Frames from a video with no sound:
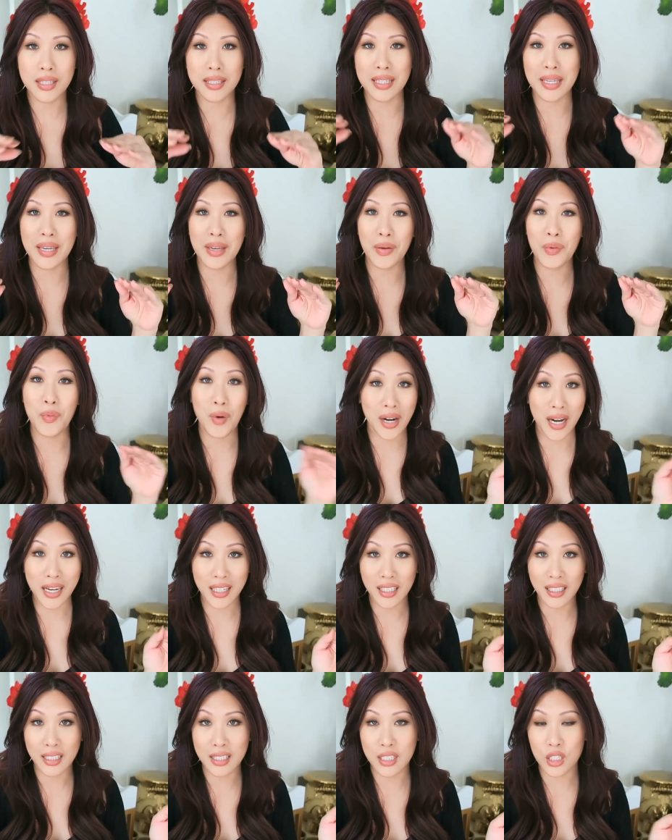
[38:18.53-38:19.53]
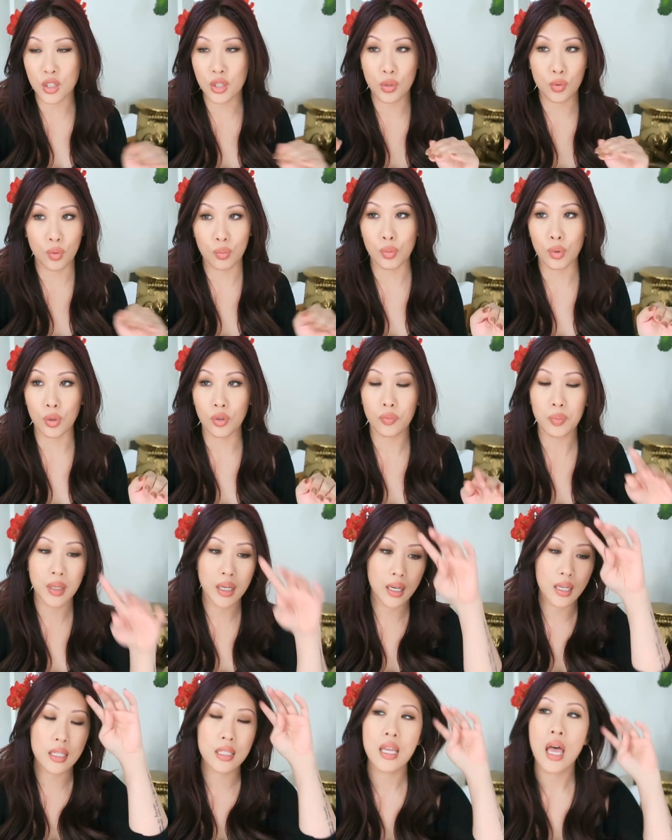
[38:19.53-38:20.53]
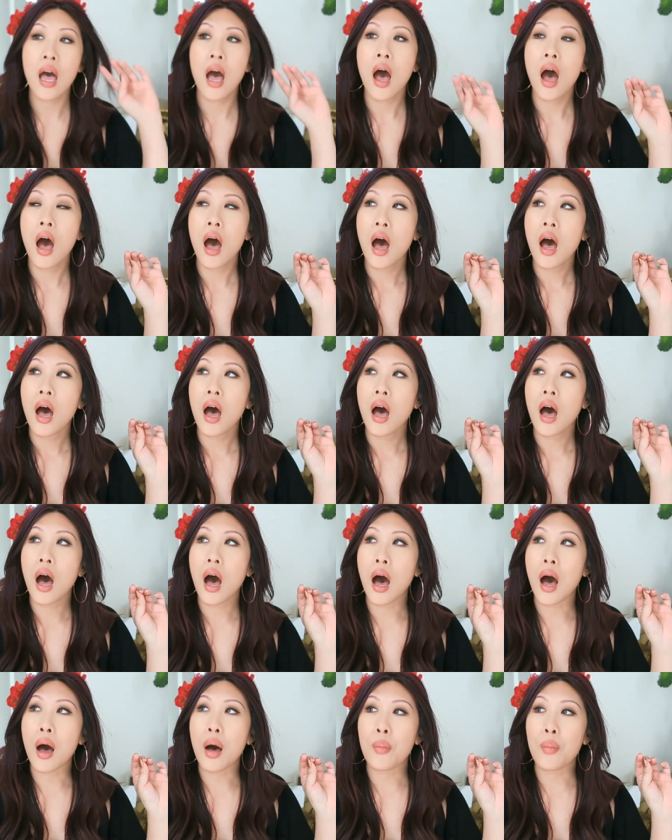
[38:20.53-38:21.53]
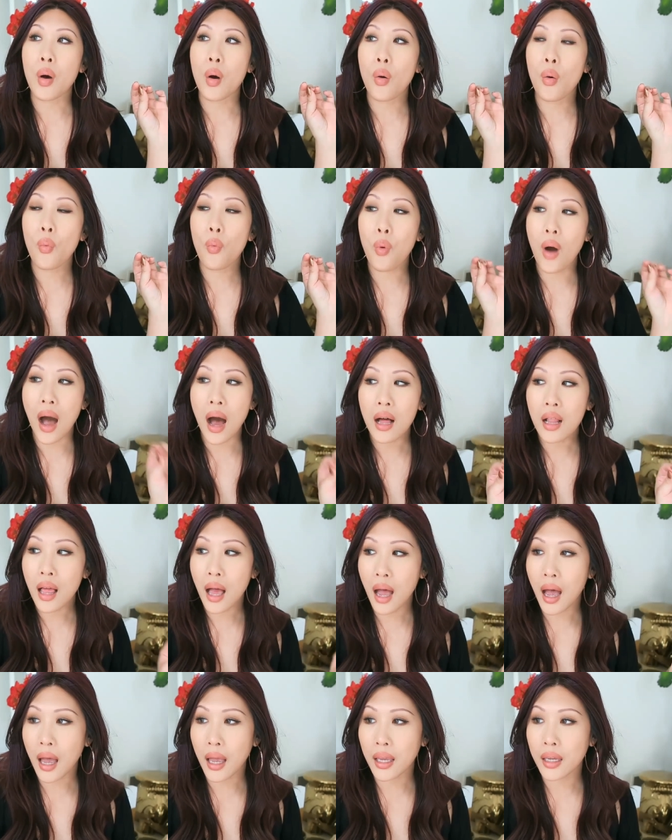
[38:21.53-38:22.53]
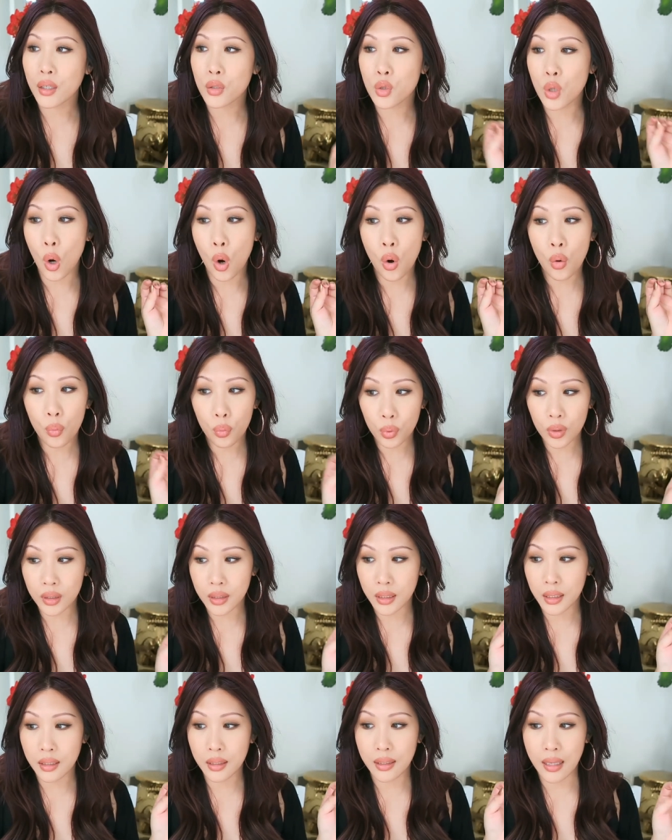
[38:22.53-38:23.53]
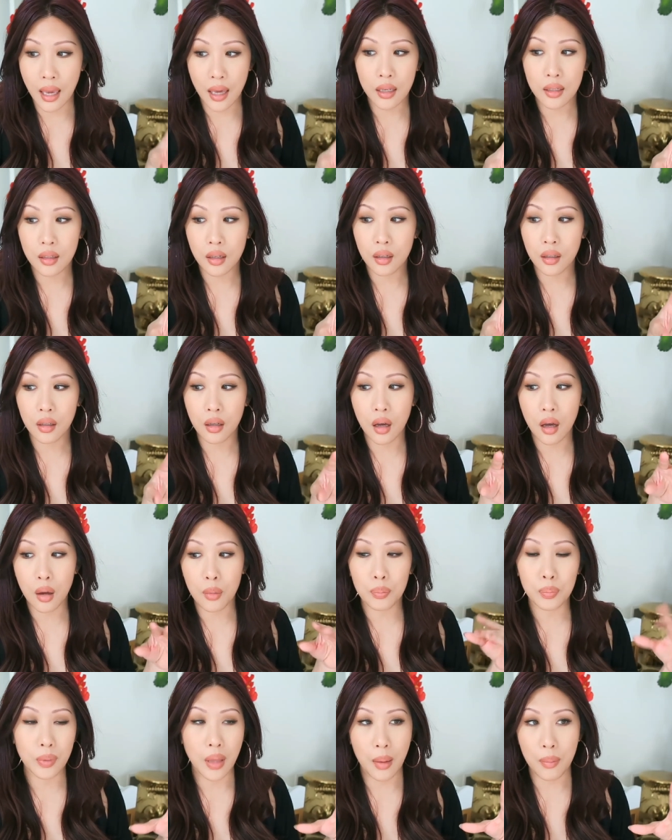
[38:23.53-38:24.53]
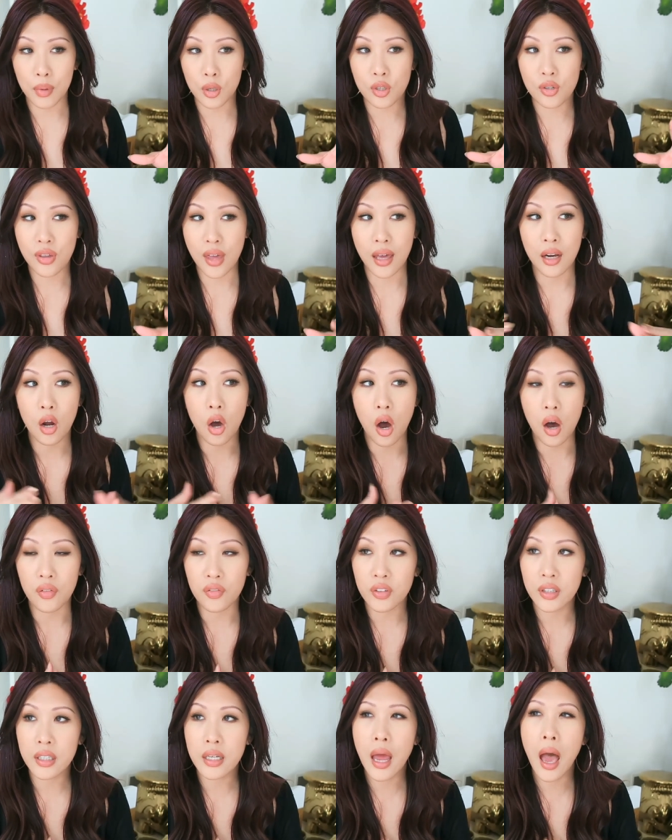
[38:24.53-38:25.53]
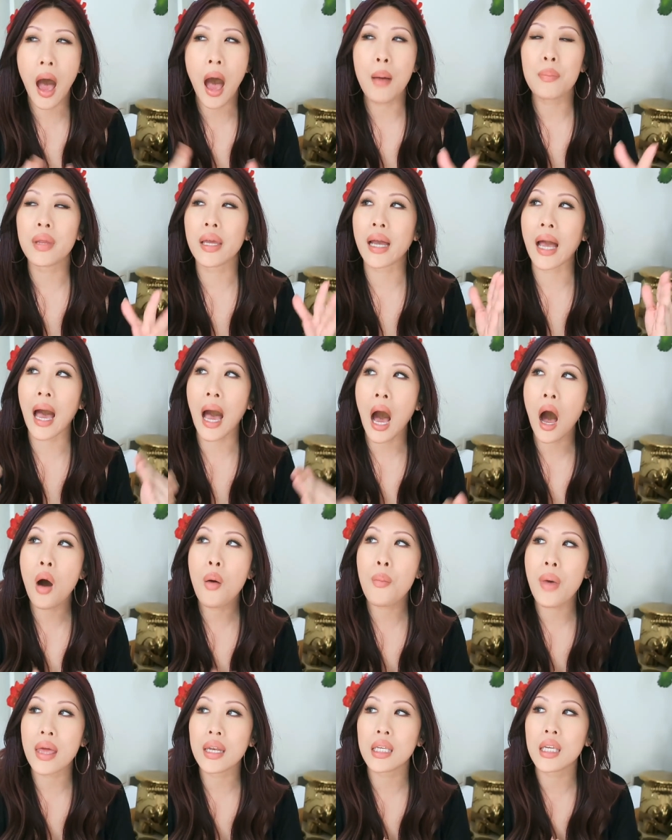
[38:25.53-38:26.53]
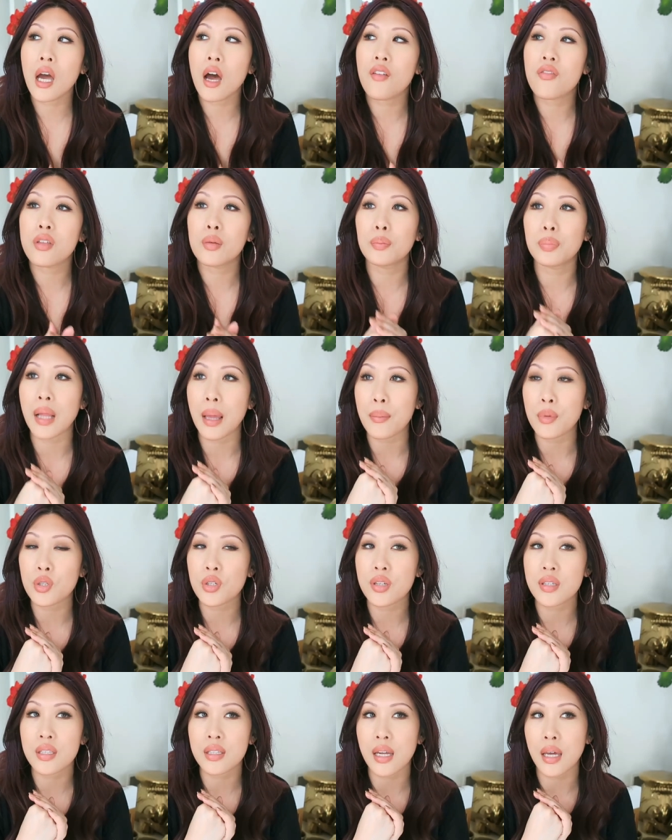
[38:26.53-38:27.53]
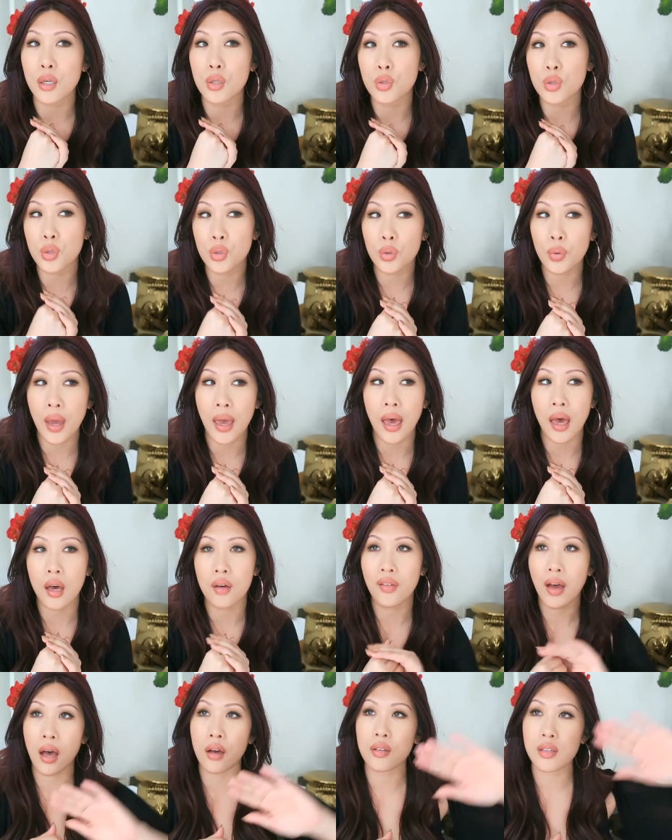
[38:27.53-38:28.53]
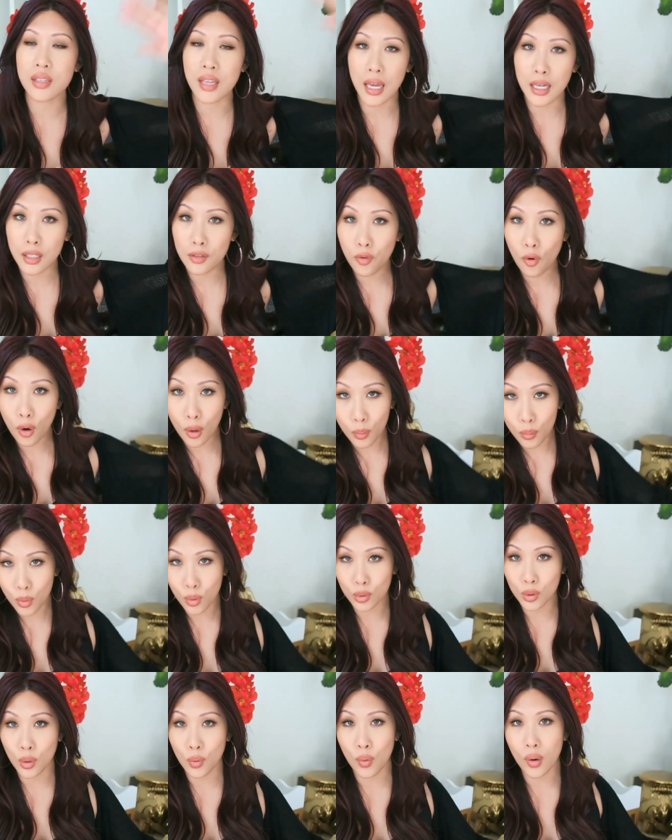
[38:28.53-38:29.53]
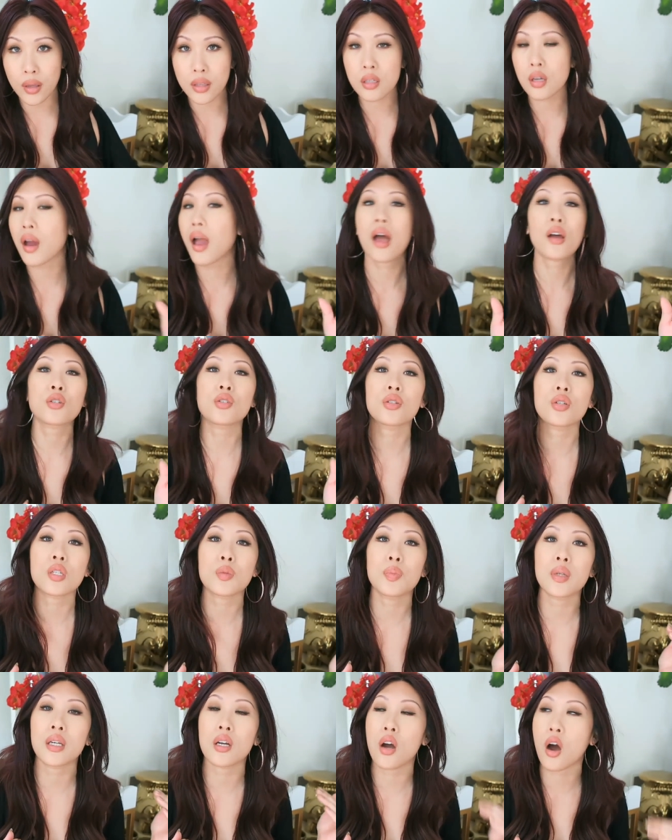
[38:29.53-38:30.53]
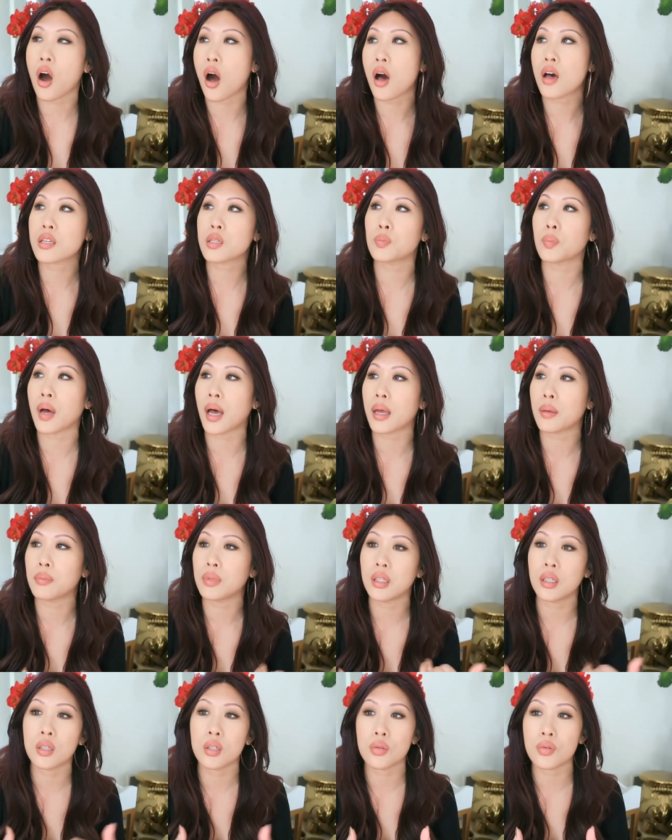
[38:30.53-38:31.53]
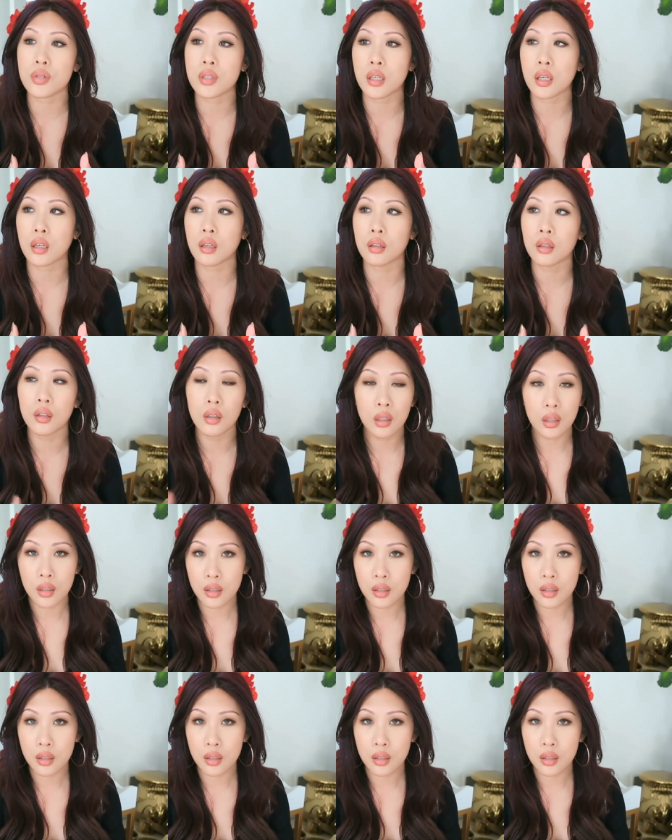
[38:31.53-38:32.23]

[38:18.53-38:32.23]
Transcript: see what I needed to just remove because um, while I don't really get a blemish that often, I'm like, how many of the blemishes that I do have outside of hormonal ones are actually just being caused by me using